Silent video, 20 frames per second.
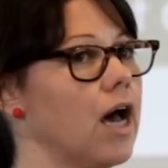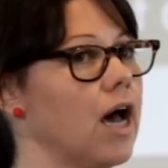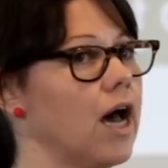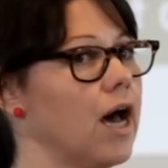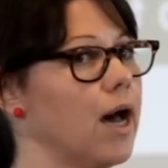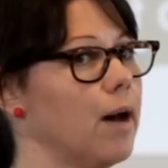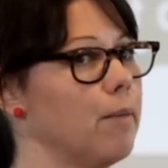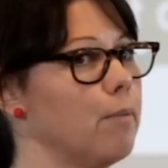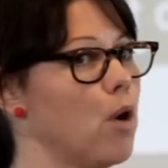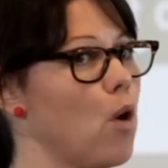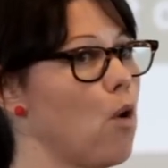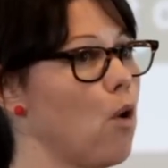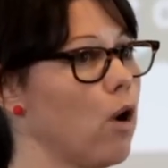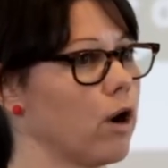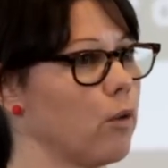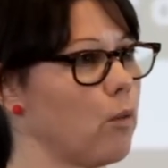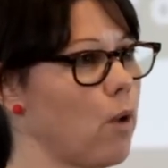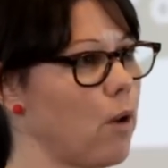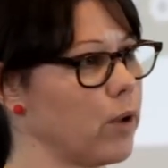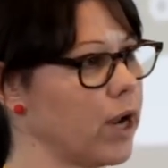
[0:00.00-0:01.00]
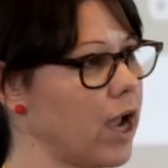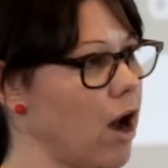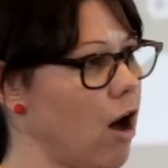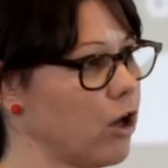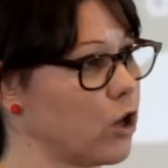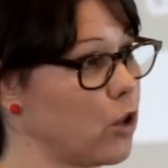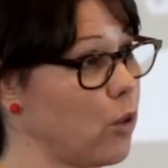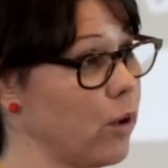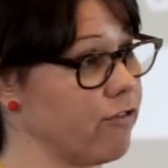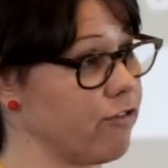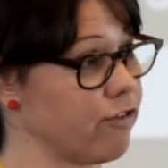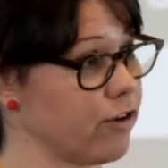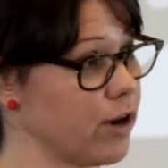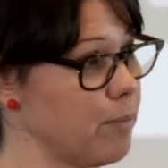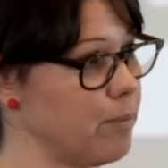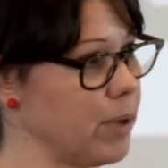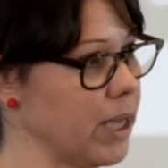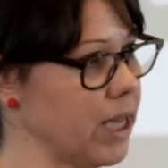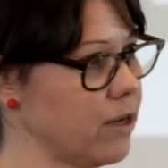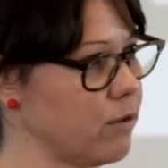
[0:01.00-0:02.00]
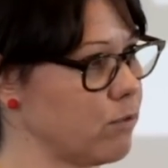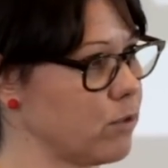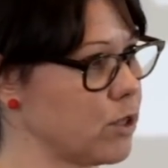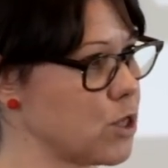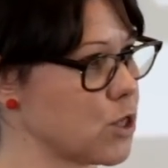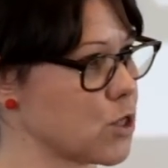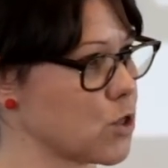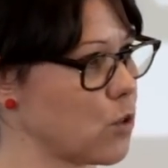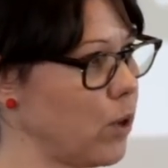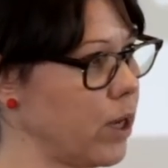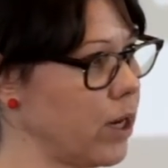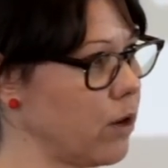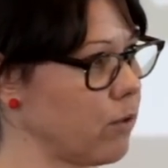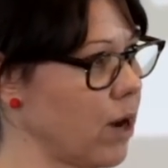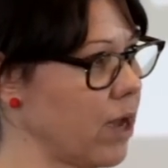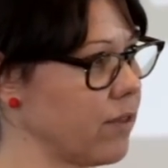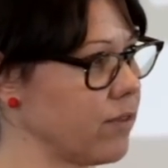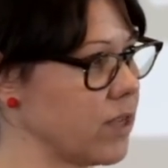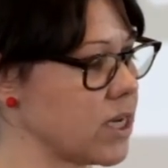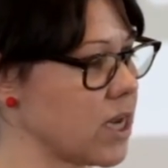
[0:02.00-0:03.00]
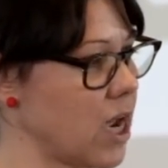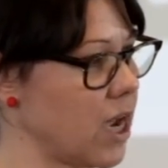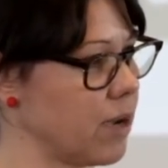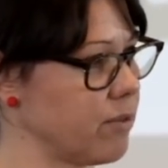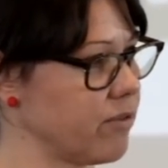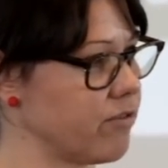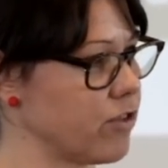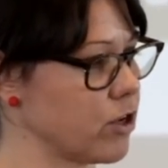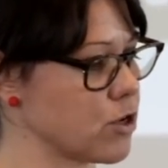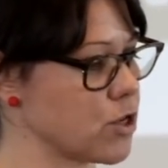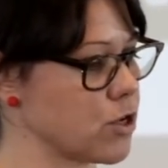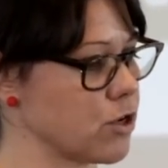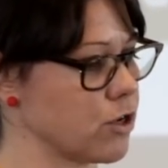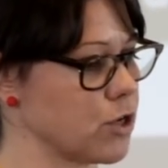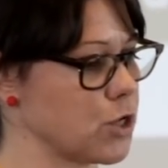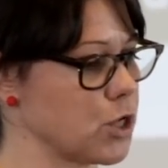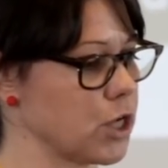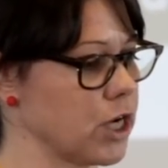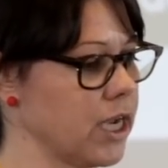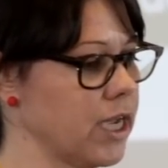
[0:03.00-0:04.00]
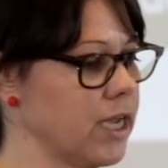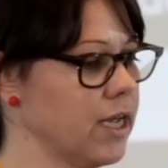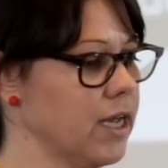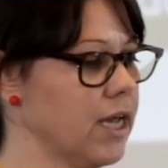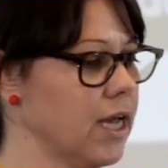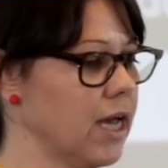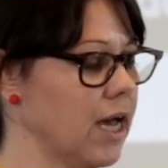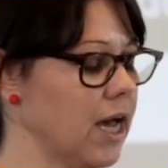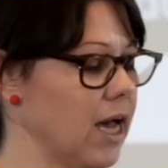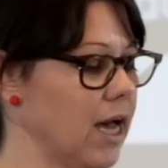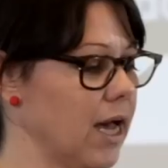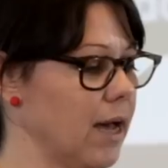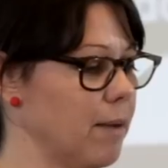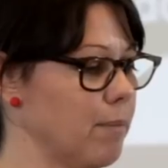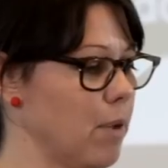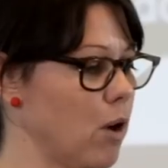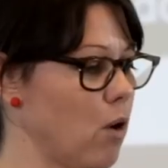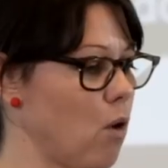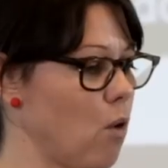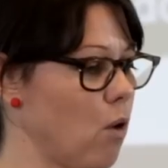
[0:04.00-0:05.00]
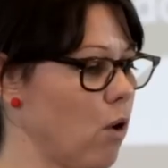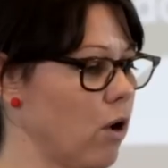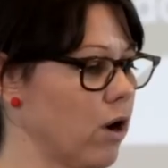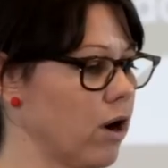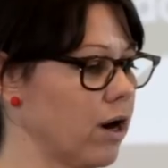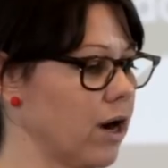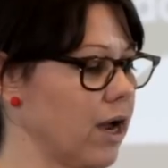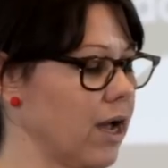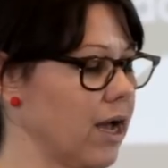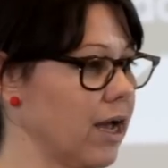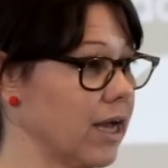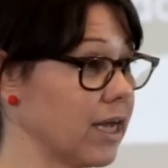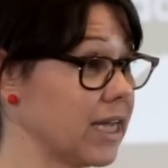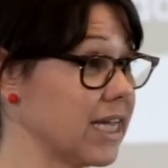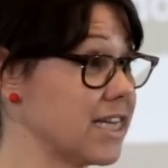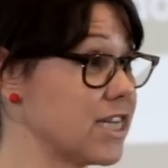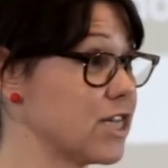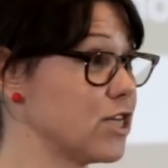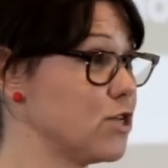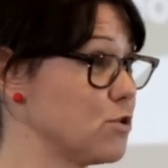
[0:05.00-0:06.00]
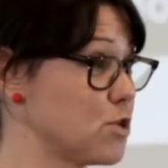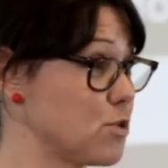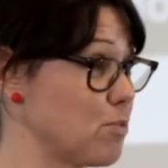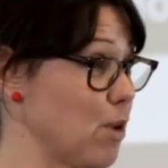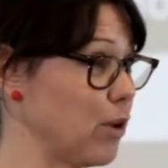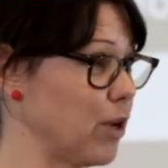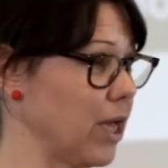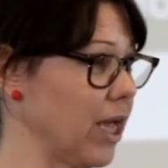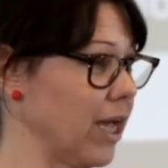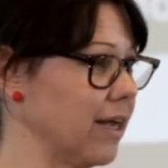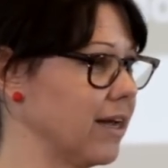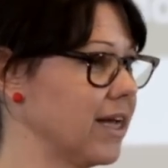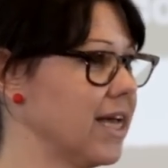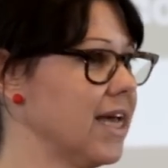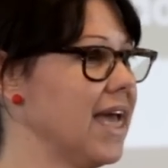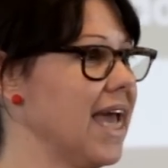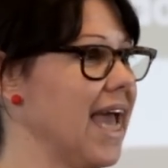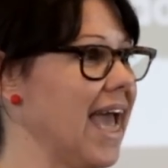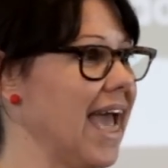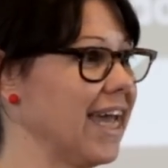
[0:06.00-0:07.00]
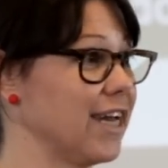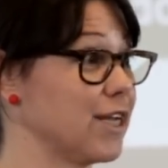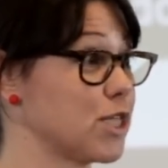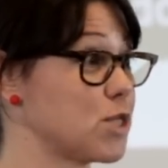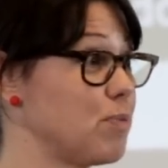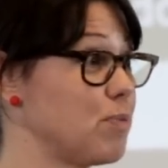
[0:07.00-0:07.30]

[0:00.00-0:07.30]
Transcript: or what we call quit for a bit, which is quit around the time of their surgery, or continue smoking. And